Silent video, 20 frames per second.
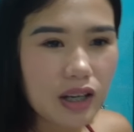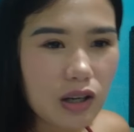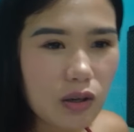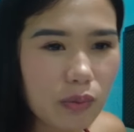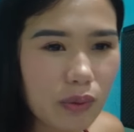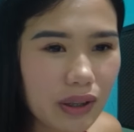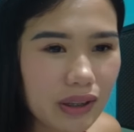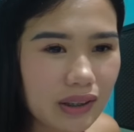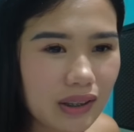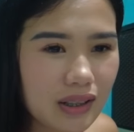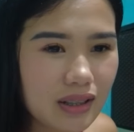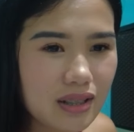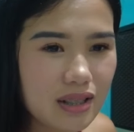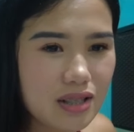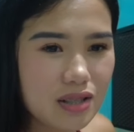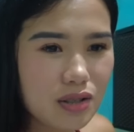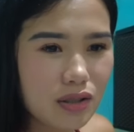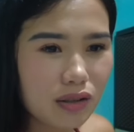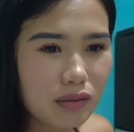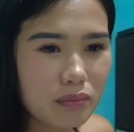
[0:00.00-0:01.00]
What does
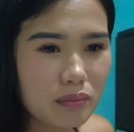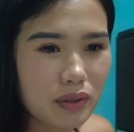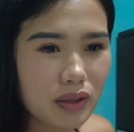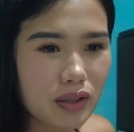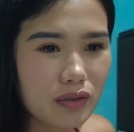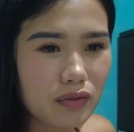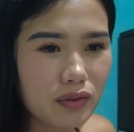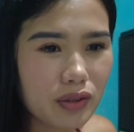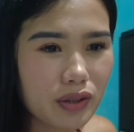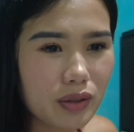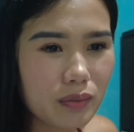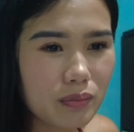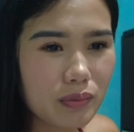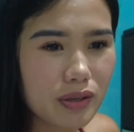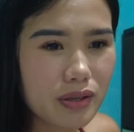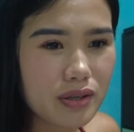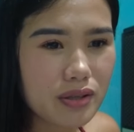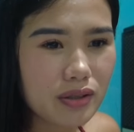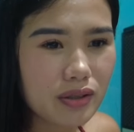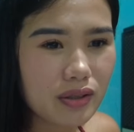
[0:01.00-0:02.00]
this goal mean for you
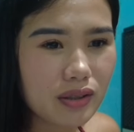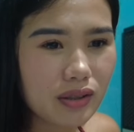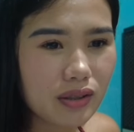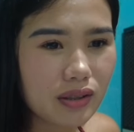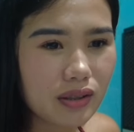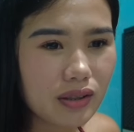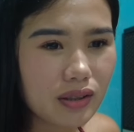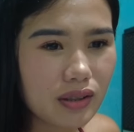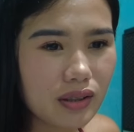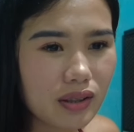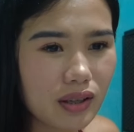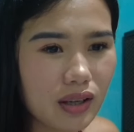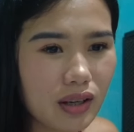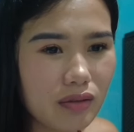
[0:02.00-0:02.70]
personally?